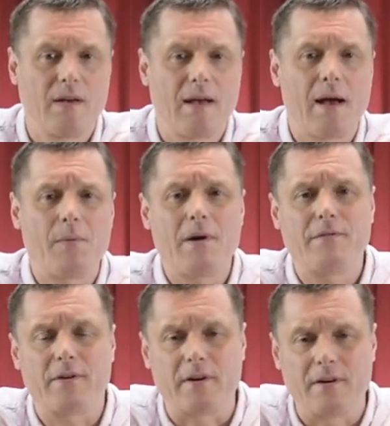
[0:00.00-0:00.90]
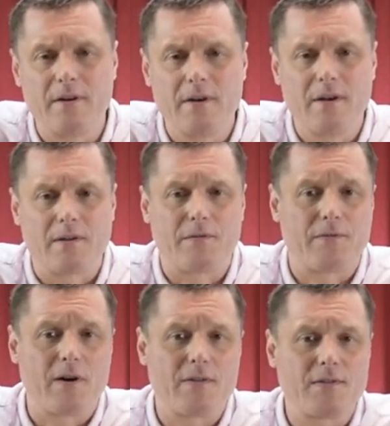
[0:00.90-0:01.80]
However, the
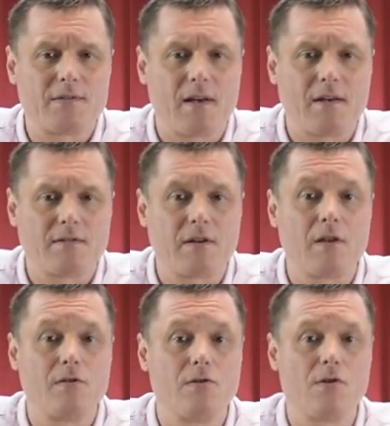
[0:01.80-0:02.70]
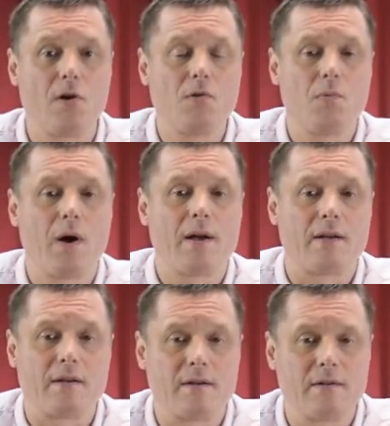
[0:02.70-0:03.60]
father says, No way,